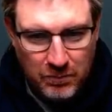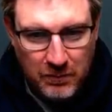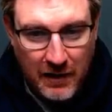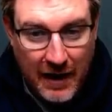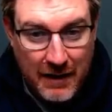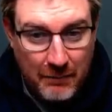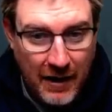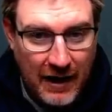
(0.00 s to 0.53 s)

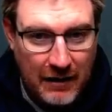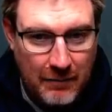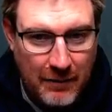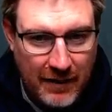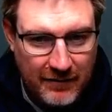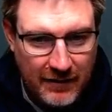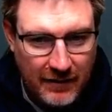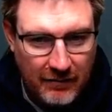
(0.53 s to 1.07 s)
came back,
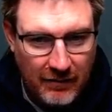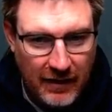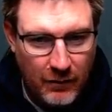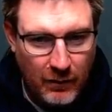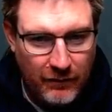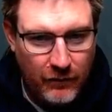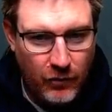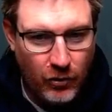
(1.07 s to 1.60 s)
basically,
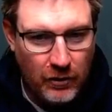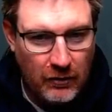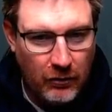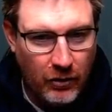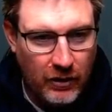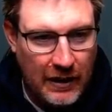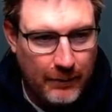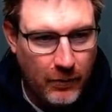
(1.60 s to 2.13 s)
we've caught a
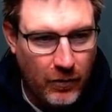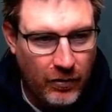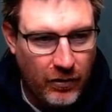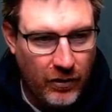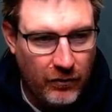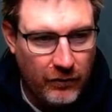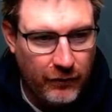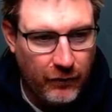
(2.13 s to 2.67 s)
lot up on
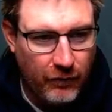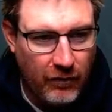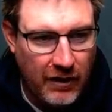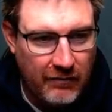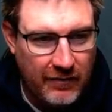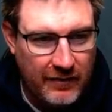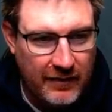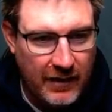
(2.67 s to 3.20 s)
those
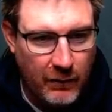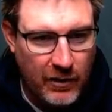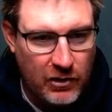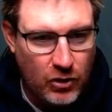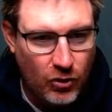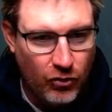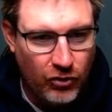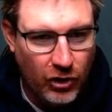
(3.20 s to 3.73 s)
Ferraris there. Guan
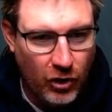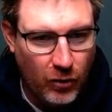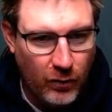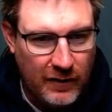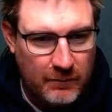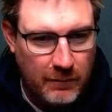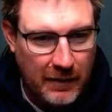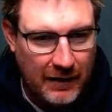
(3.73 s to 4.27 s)
Yu Zhou
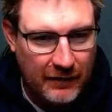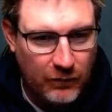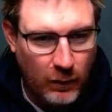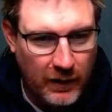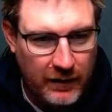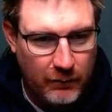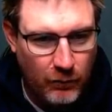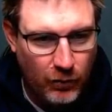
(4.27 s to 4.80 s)
is past
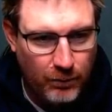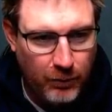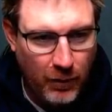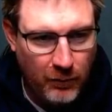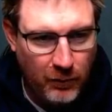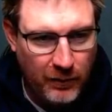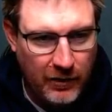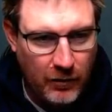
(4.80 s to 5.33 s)
one, and we'll
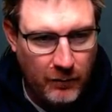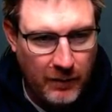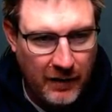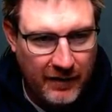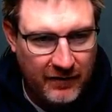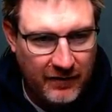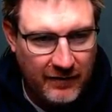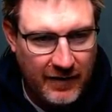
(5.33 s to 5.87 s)
probably go
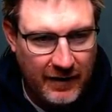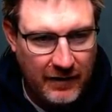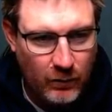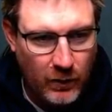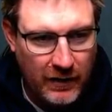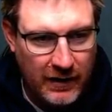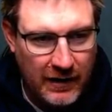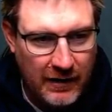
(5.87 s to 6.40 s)
past the second
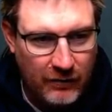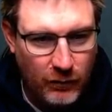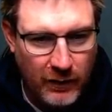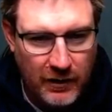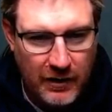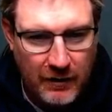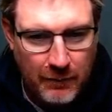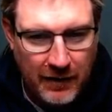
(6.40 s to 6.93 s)
one here as we
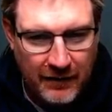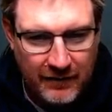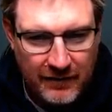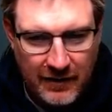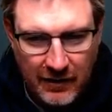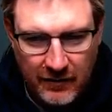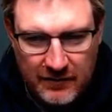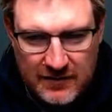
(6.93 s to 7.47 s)
get past
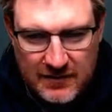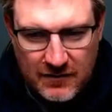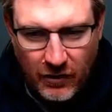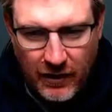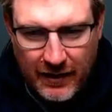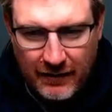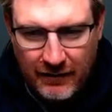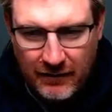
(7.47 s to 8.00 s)
Carlos
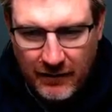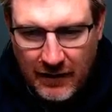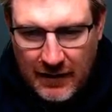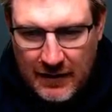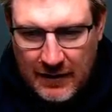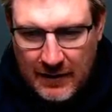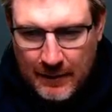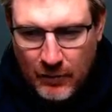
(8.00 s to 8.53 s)
Sainz.
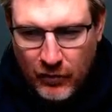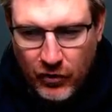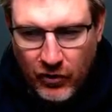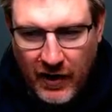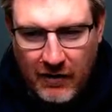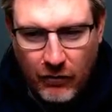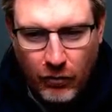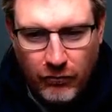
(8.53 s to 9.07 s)
So
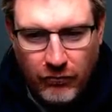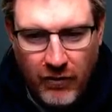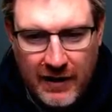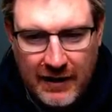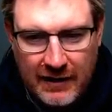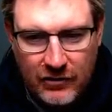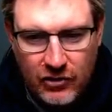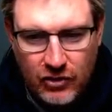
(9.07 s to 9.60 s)
they are
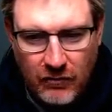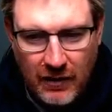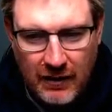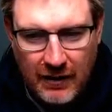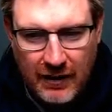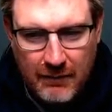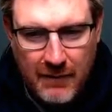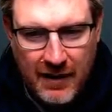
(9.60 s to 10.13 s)
already
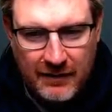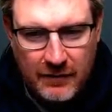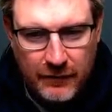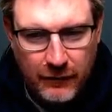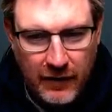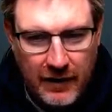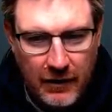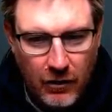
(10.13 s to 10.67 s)
struggling
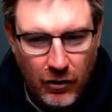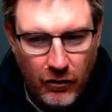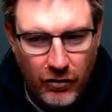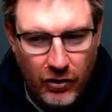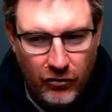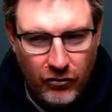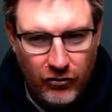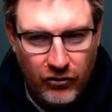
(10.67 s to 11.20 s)
massively on
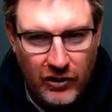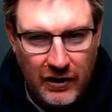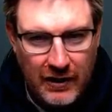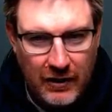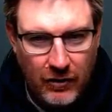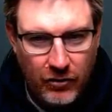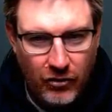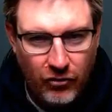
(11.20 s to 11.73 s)
those
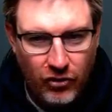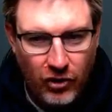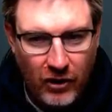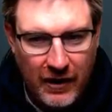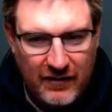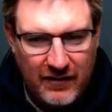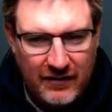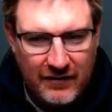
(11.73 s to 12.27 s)

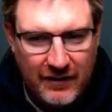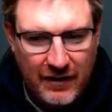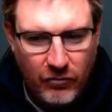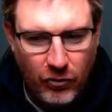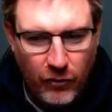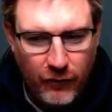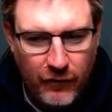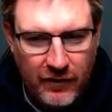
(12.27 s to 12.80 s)
tyres. You can see
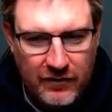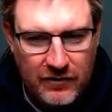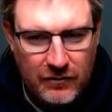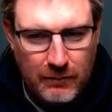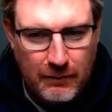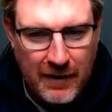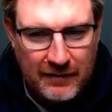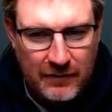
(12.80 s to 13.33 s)
Crawford is just
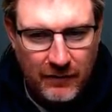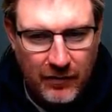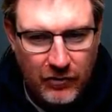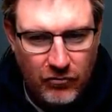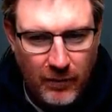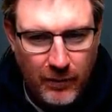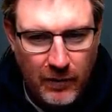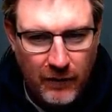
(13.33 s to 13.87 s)
massively
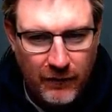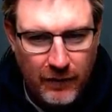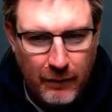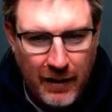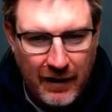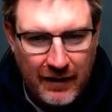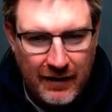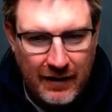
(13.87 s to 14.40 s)
dropping off the
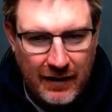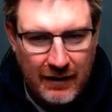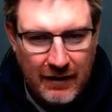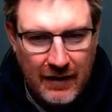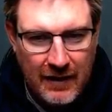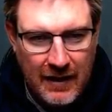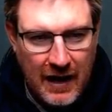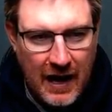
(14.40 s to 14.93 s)
back here.
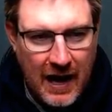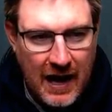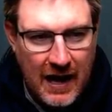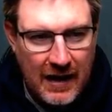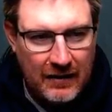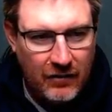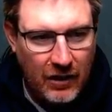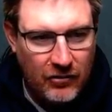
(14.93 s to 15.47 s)

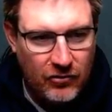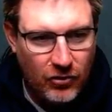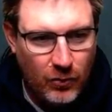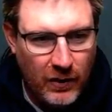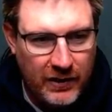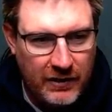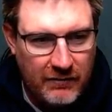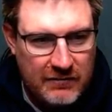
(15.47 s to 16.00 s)
And I do
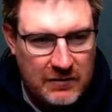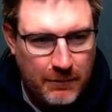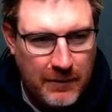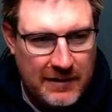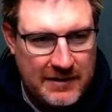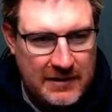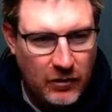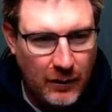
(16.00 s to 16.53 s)
wonder, as the
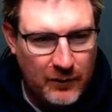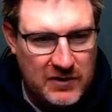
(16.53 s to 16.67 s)
pit stops